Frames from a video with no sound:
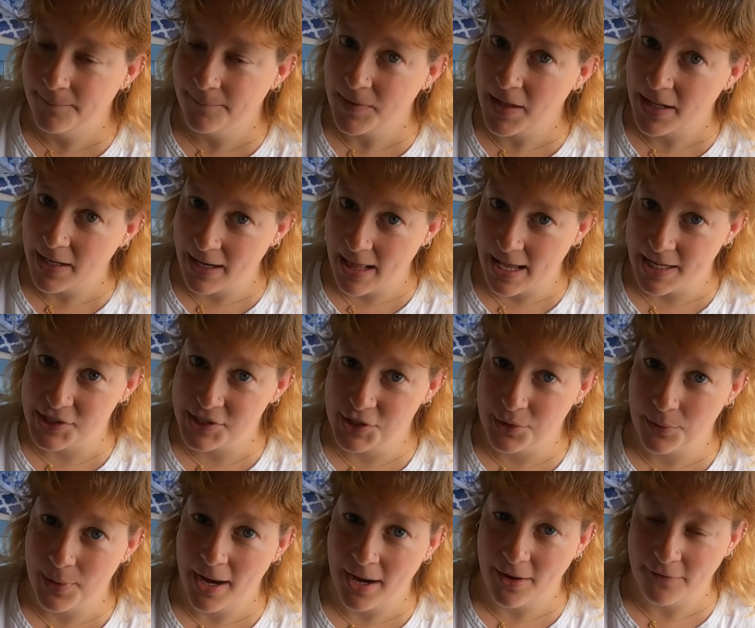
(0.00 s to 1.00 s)
unless
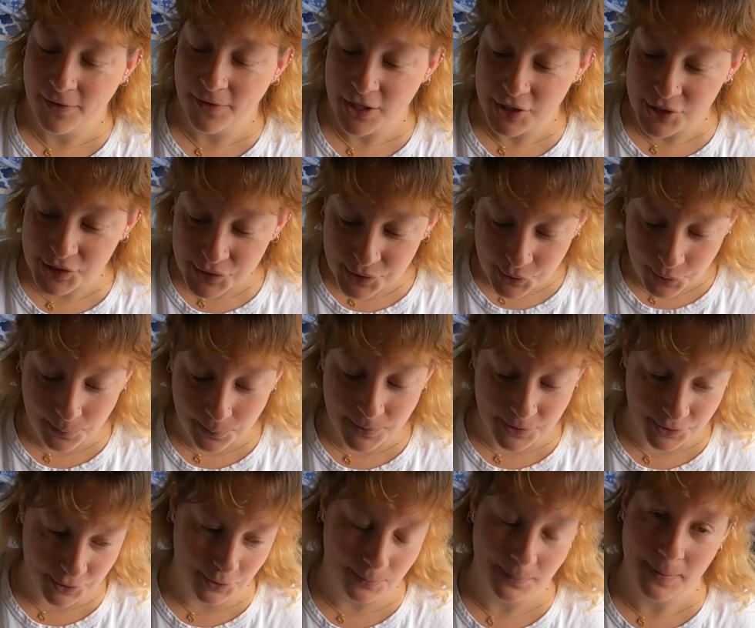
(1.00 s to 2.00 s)
you have a super
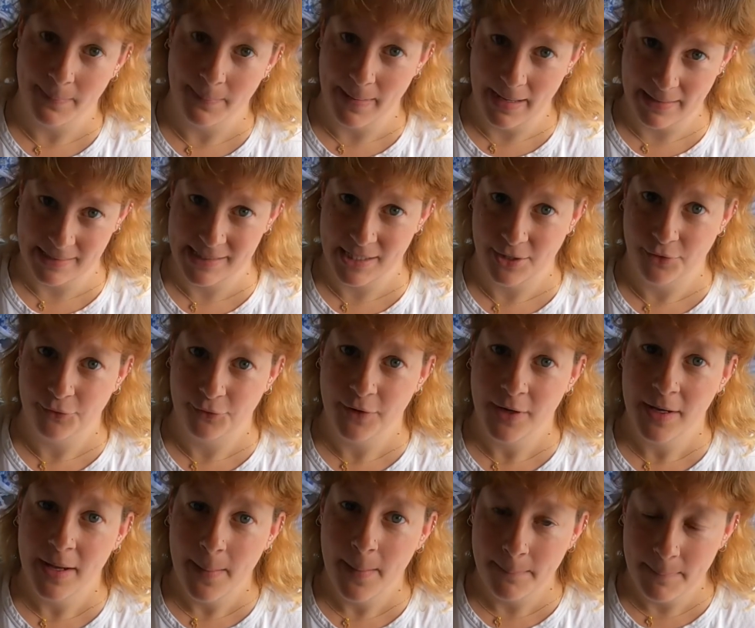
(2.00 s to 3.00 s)
duper massive
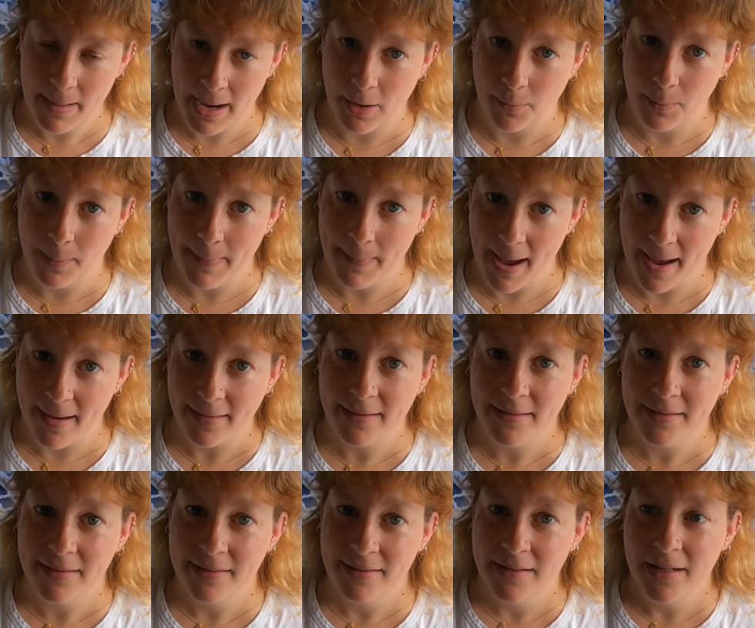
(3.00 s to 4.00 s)
power pack
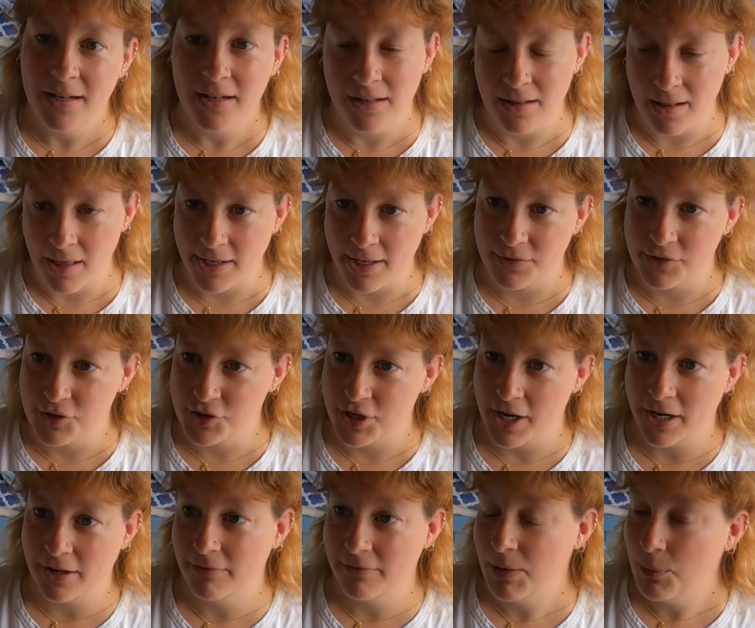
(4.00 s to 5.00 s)
like the
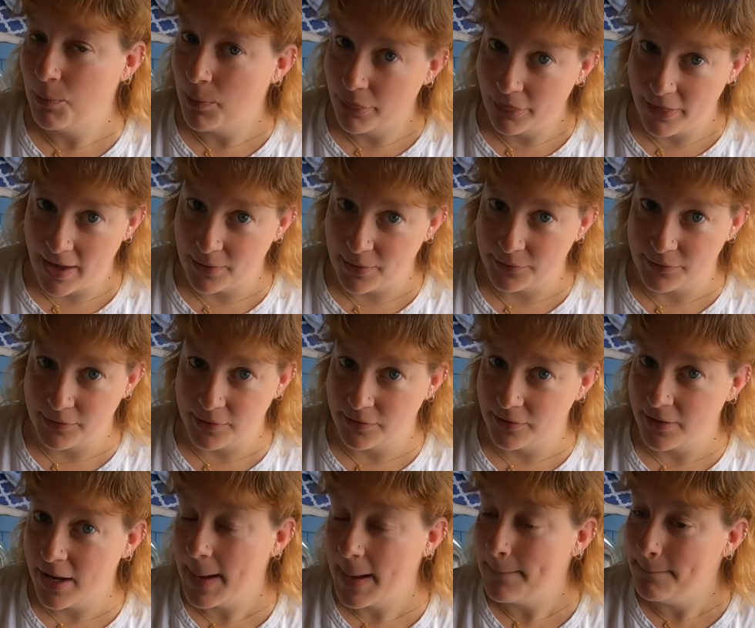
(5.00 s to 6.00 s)
Jackery
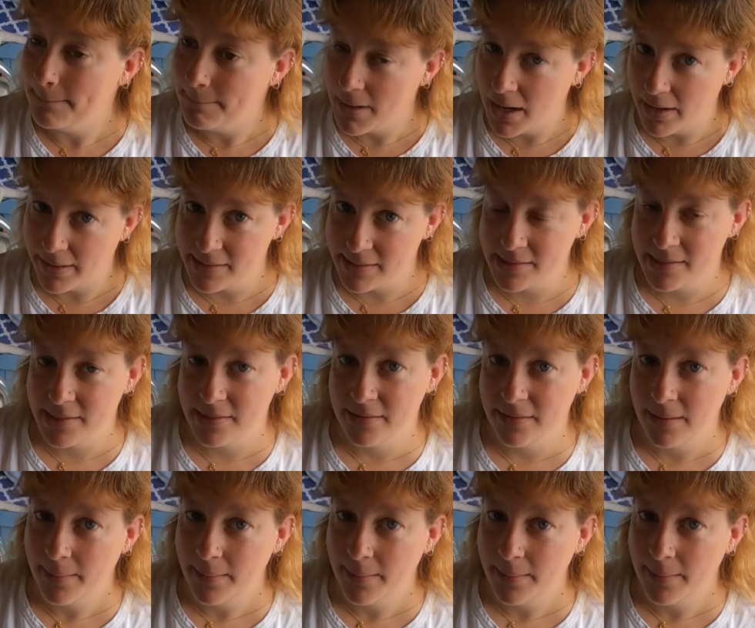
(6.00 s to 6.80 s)
1000. It might